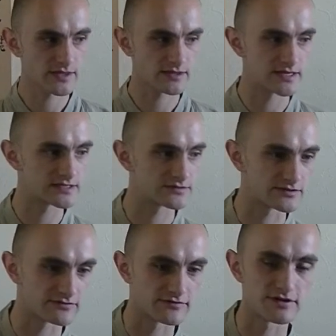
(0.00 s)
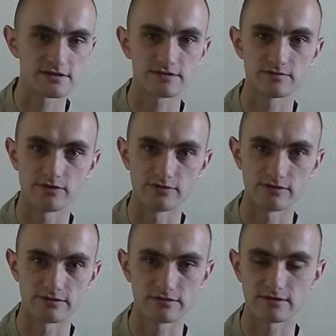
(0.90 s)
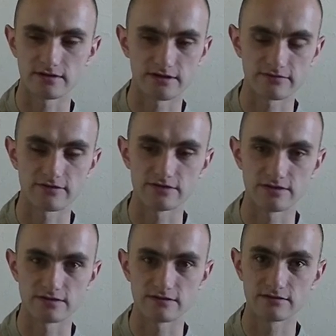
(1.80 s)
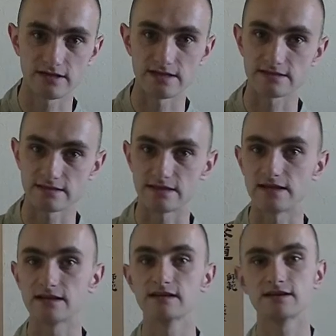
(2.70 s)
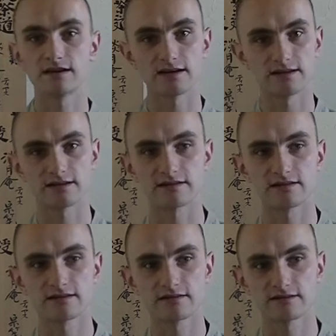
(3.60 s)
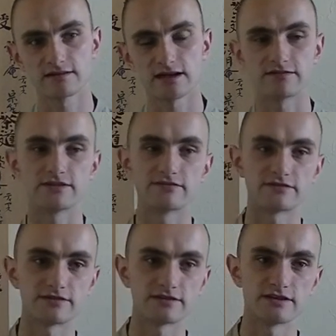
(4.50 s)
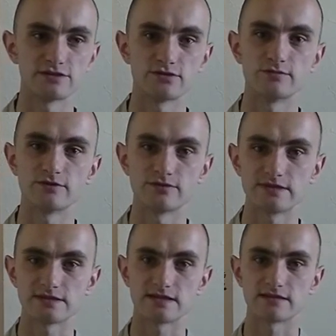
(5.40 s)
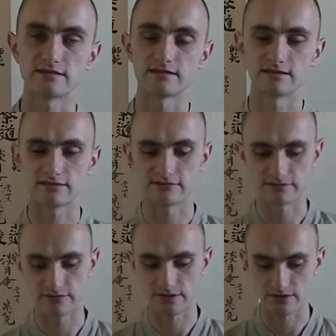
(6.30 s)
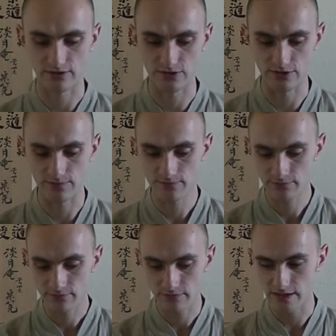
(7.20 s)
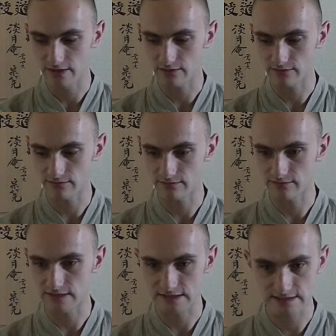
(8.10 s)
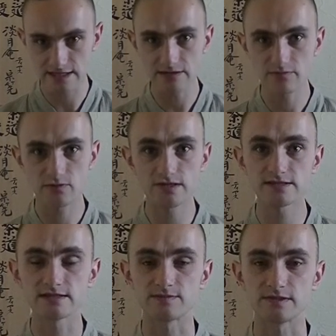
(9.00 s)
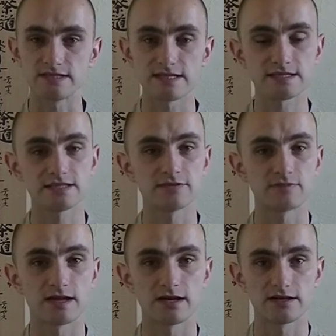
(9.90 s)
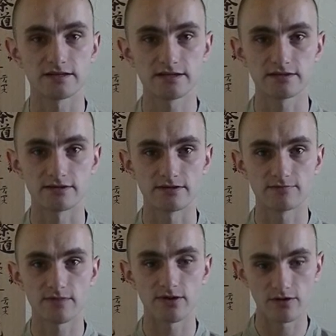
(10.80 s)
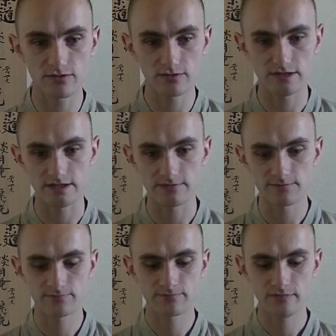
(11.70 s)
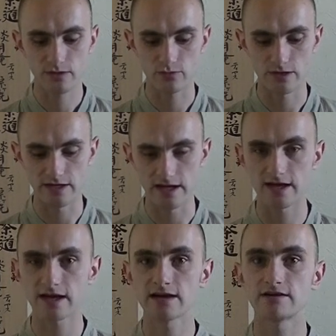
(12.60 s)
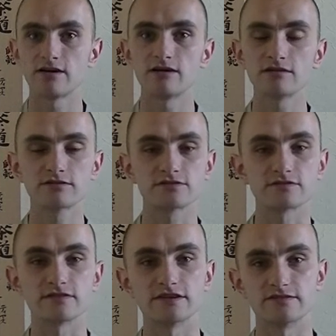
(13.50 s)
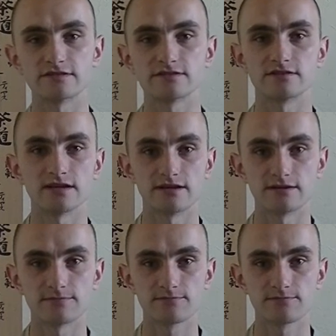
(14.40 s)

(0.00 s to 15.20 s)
taste what the first infusion tastes like, and then have a different enjoyment with the second and a different with the third. Now, the same principle is actually applied here, only we add all those flavors together.